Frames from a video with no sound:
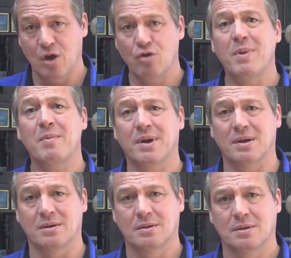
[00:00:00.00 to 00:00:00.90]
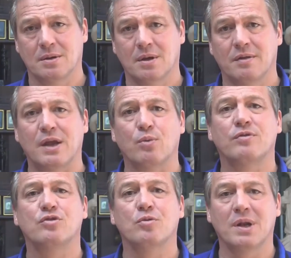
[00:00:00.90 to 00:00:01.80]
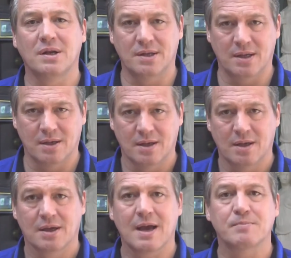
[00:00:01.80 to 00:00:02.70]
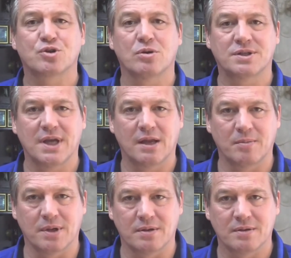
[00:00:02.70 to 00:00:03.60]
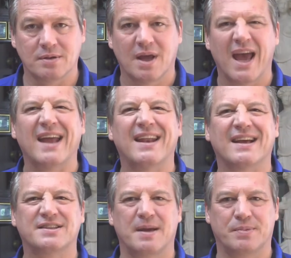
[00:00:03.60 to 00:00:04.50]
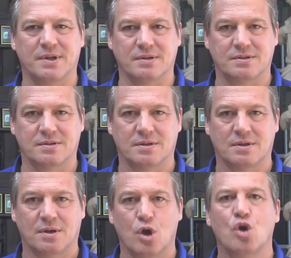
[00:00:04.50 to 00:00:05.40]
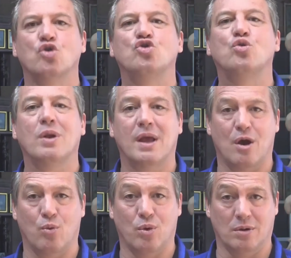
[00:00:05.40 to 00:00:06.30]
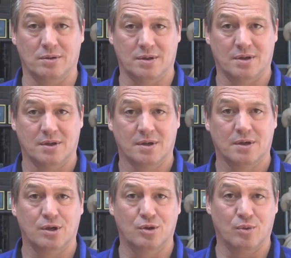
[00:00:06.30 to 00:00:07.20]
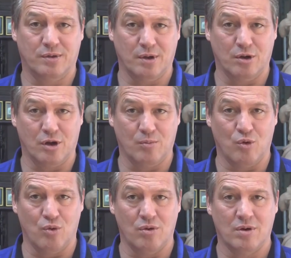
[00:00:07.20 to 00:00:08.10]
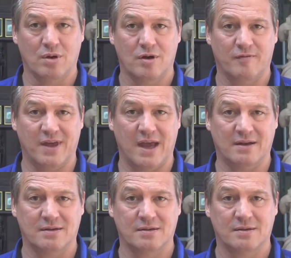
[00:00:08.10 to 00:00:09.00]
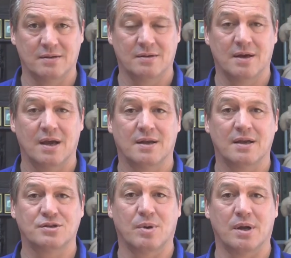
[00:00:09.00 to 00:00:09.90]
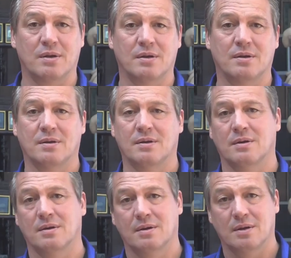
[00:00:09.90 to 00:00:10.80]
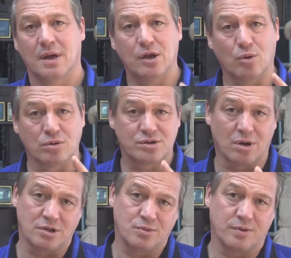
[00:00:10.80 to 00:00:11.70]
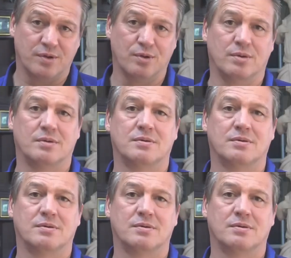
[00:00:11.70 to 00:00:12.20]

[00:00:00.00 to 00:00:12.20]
Remember that with humility comes contentment and acceptance. Surely our world can do with a lot more of that. And guess what? It all starts with you.